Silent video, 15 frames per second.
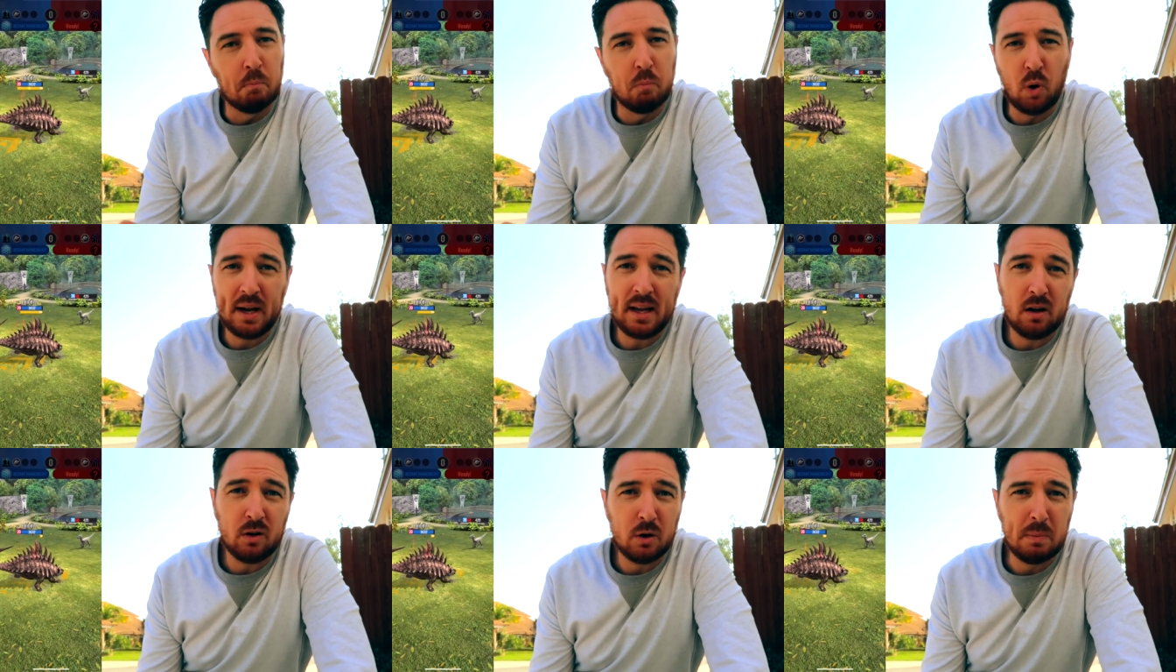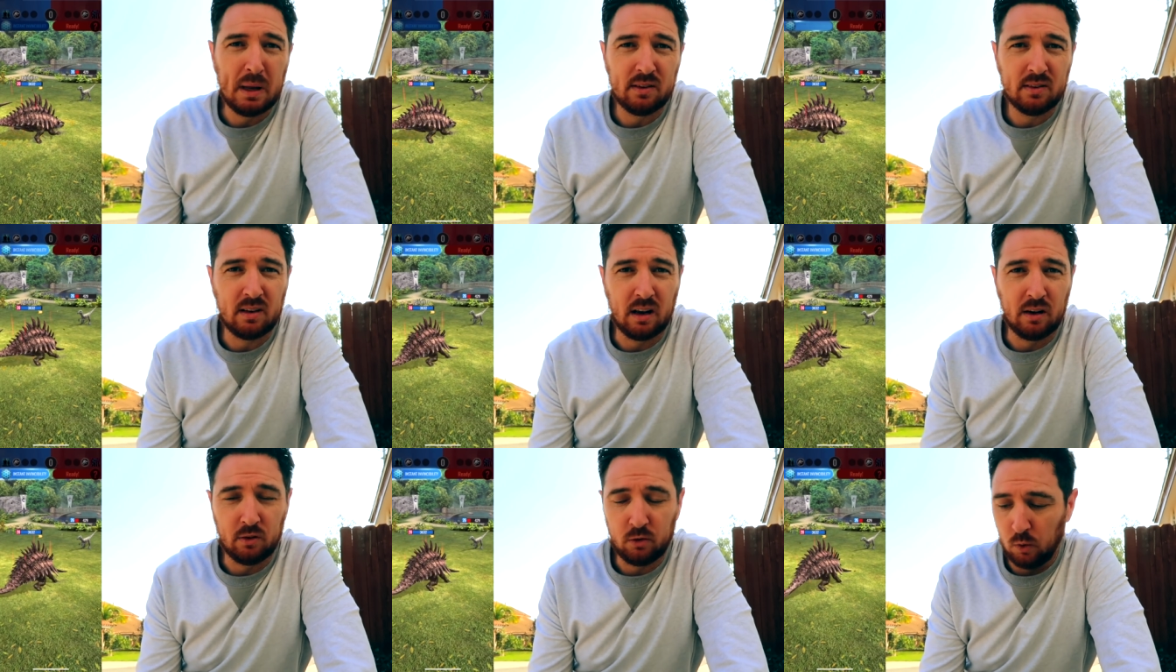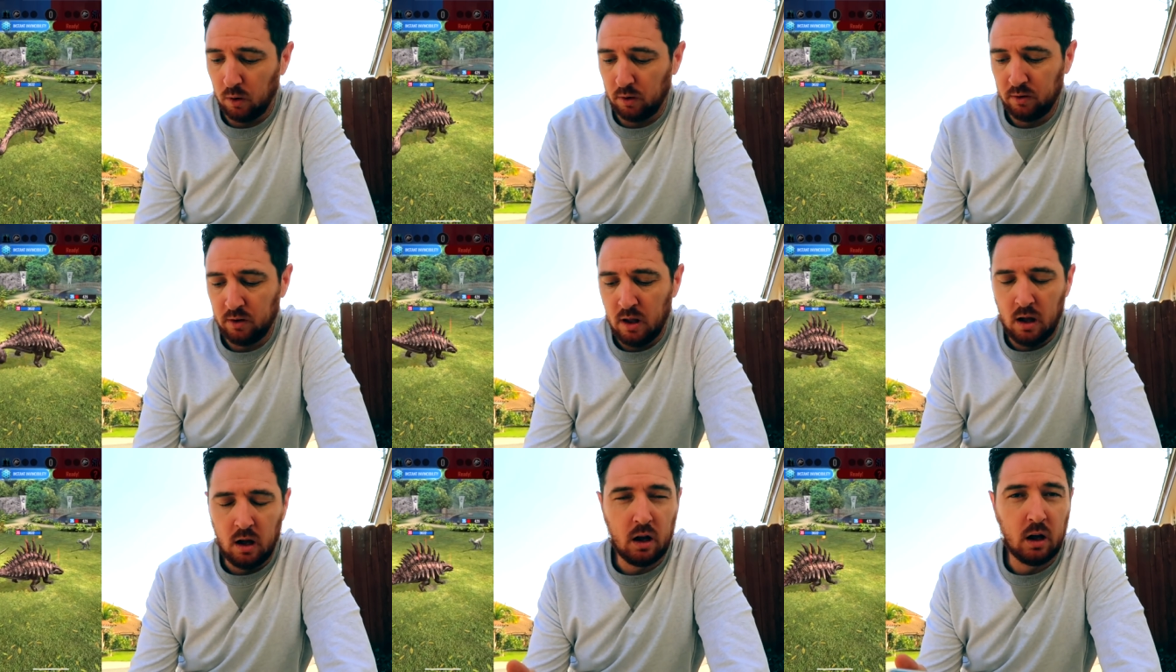Break out your best dinosaurs,
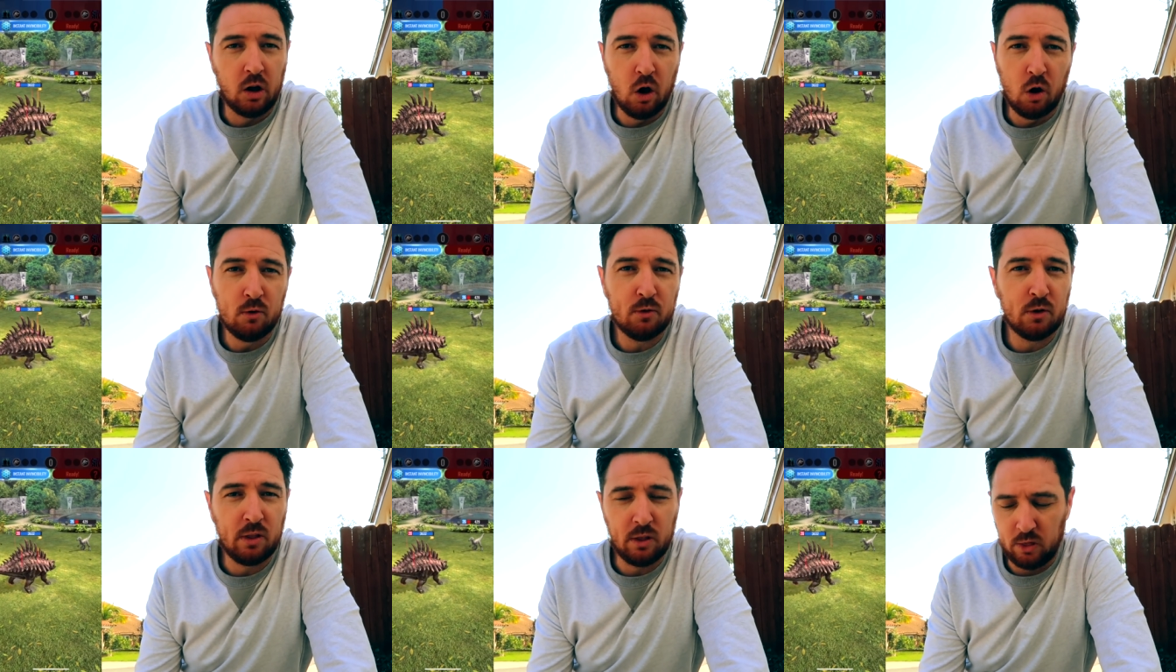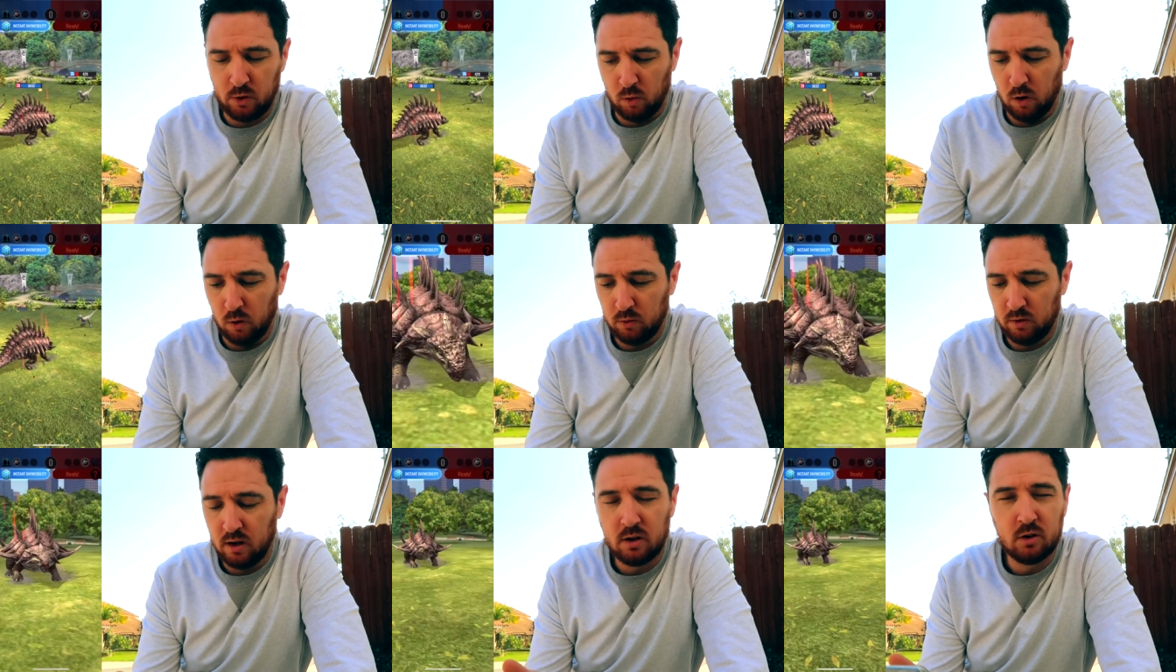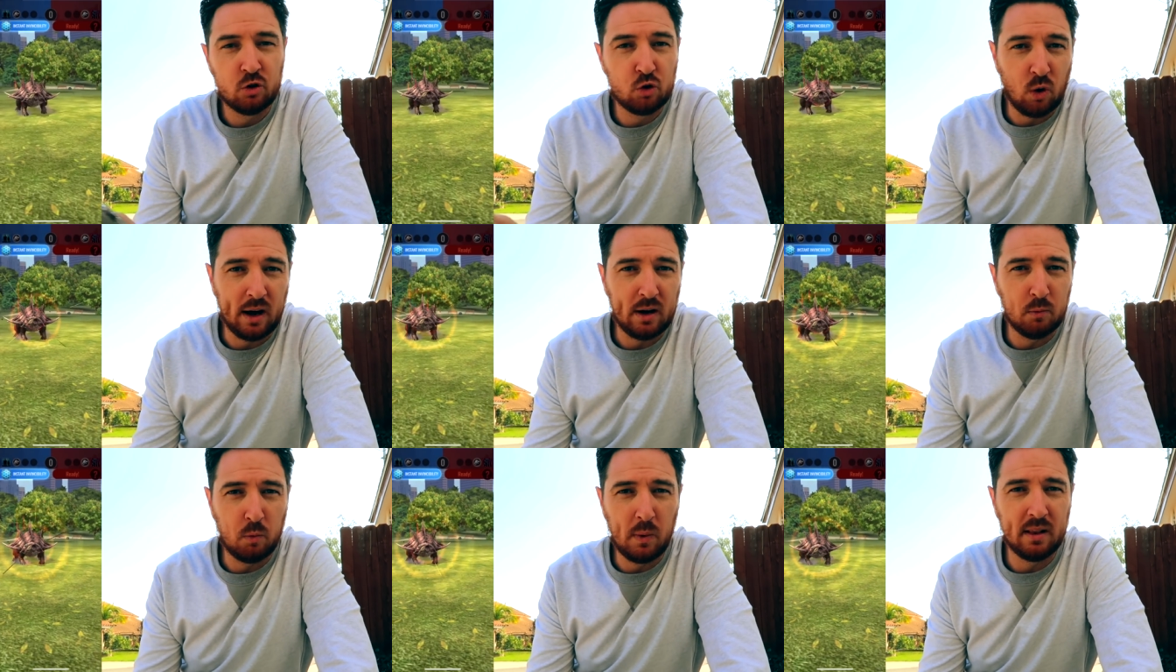go for the throat,
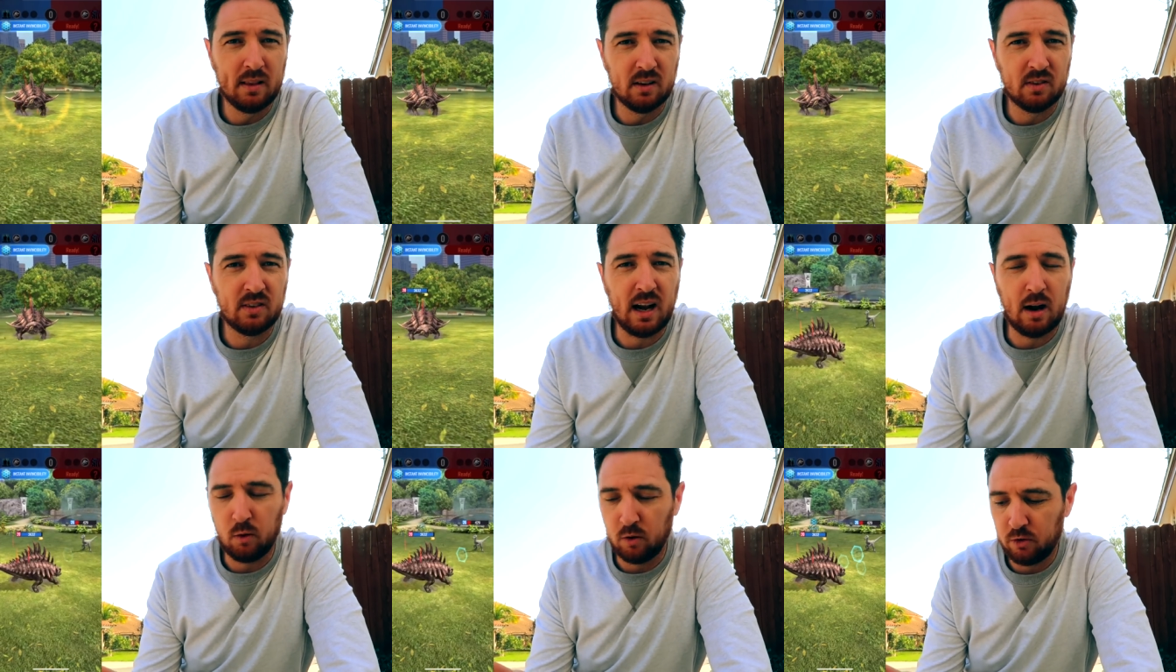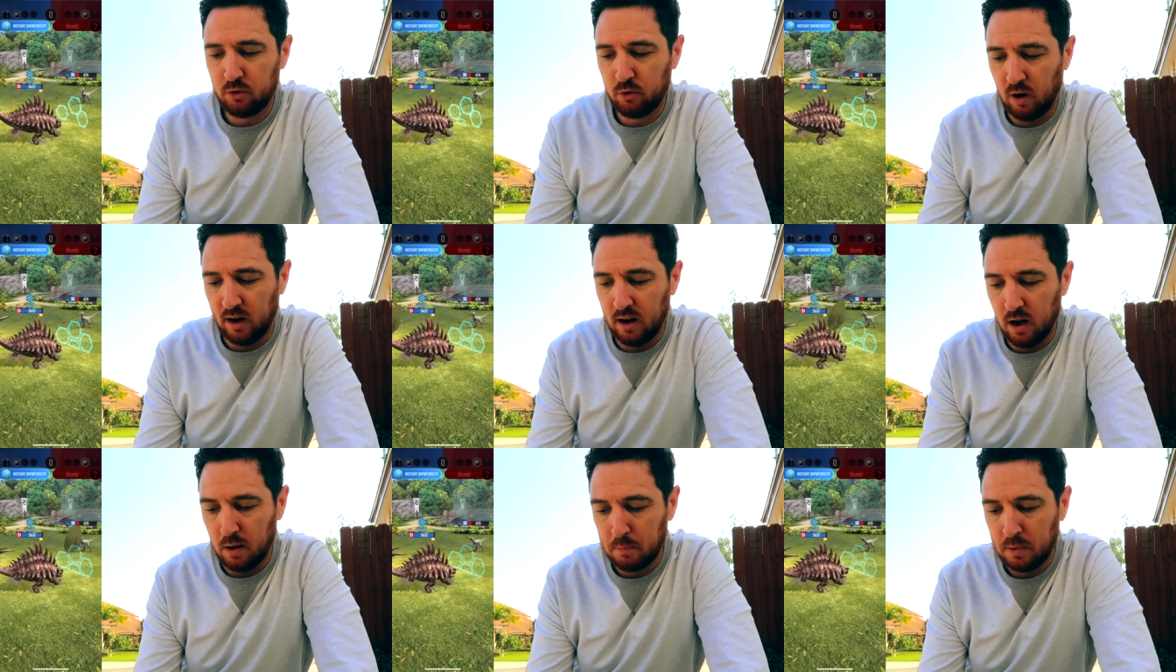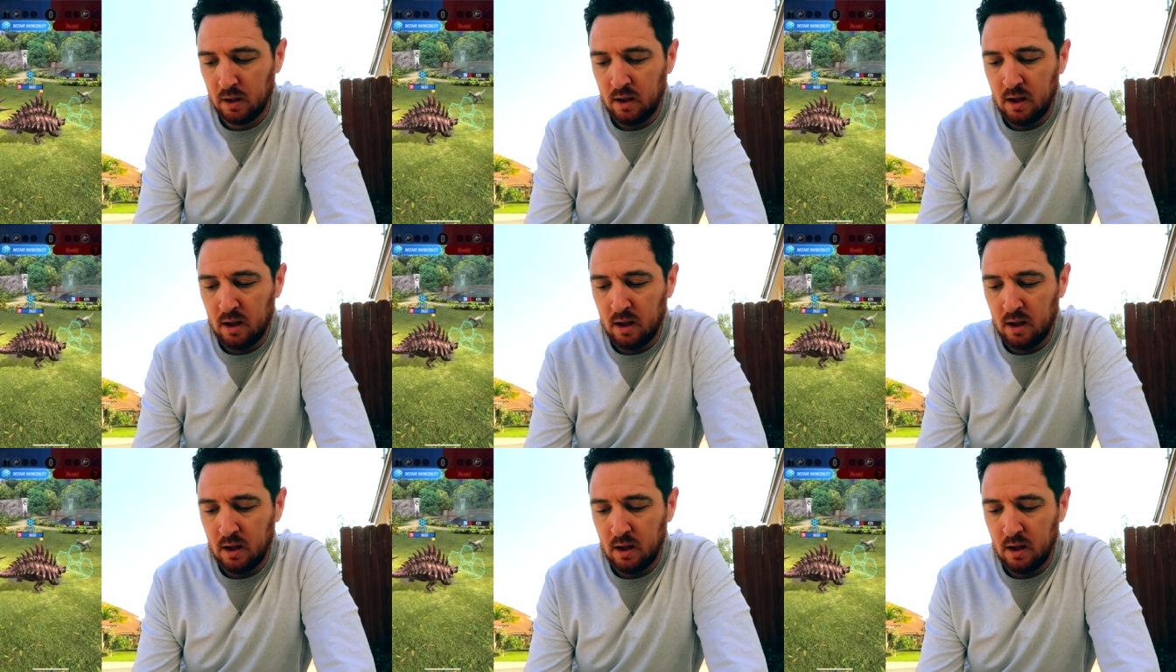try to win this tower straight up.